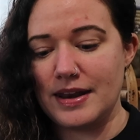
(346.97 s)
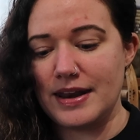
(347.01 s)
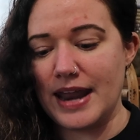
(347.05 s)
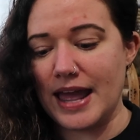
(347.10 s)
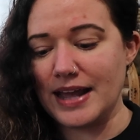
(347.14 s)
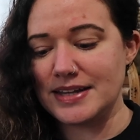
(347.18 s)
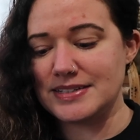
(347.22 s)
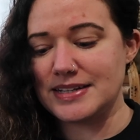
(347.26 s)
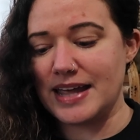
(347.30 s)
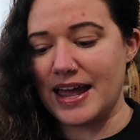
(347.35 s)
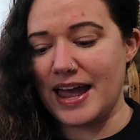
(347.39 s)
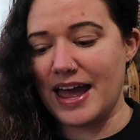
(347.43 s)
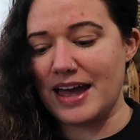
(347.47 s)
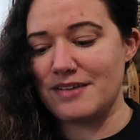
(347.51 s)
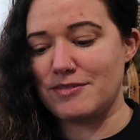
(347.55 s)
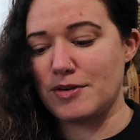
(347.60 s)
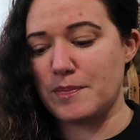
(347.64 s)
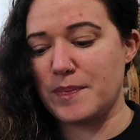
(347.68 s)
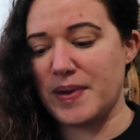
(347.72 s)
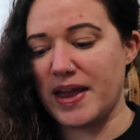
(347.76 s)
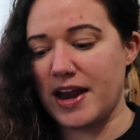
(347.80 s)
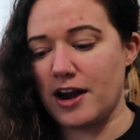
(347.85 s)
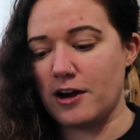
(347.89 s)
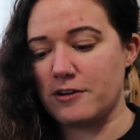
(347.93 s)
Next, I have
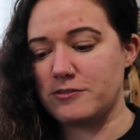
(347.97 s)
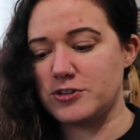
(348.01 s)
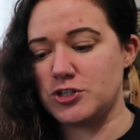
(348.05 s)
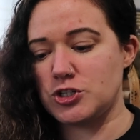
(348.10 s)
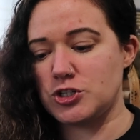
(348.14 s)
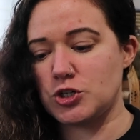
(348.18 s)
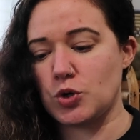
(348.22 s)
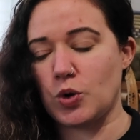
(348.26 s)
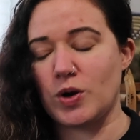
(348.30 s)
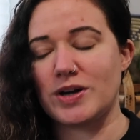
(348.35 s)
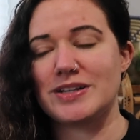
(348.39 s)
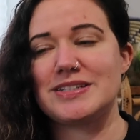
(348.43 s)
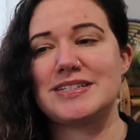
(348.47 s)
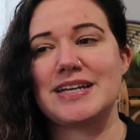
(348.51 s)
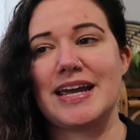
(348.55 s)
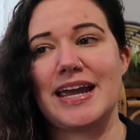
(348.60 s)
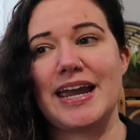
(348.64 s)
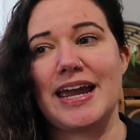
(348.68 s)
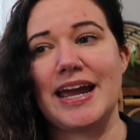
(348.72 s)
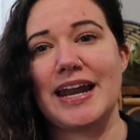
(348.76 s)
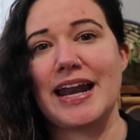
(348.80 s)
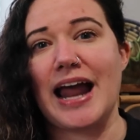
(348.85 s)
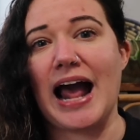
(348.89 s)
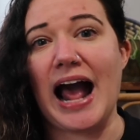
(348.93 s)
a pair of shorts,
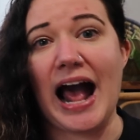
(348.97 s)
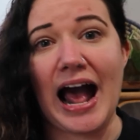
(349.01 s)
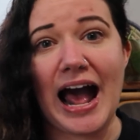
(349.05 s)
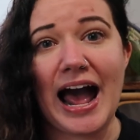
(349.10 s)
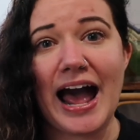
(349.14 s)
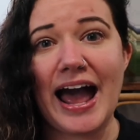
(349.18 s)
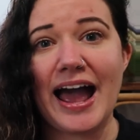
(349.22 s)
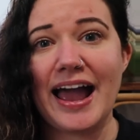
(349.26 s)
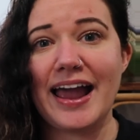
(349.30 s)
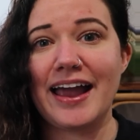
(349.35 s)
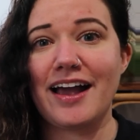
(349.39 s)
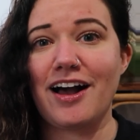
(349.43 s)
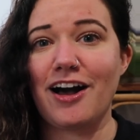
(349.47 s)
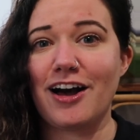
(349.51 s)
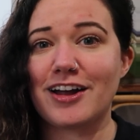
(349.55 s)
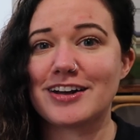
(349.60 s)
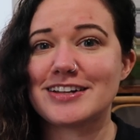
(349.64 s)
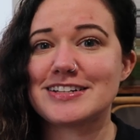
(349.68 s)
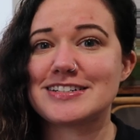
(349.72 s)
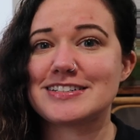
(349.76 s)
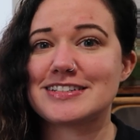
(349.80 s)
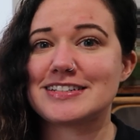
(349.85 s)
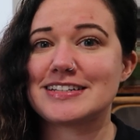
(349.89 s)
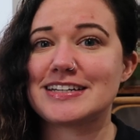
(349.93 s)
and I
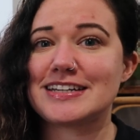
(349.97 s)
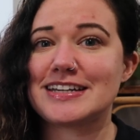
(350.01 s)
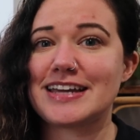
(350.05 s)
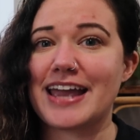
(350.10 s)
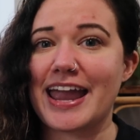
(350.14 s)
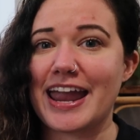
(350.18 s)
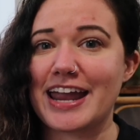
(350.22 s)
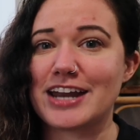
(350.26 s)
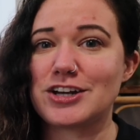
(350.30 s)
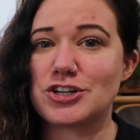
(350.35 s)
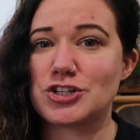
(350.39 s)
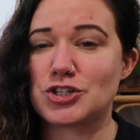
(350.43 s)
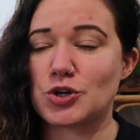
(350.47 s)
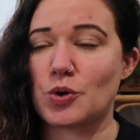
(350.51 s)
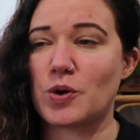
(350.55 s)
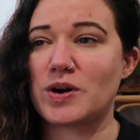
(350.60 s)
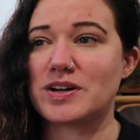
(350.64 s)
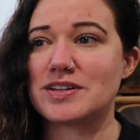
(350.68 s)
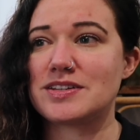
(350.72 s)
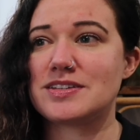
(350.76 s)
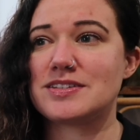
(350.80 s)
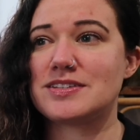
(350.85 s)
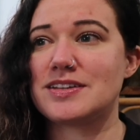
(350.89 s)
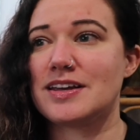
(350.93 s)
honestly hate
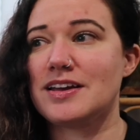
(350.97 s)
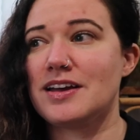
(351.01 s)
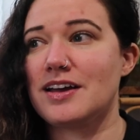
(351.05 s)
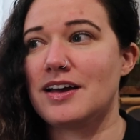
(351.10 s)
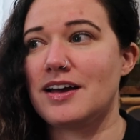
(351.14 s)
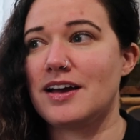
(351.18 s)
shorts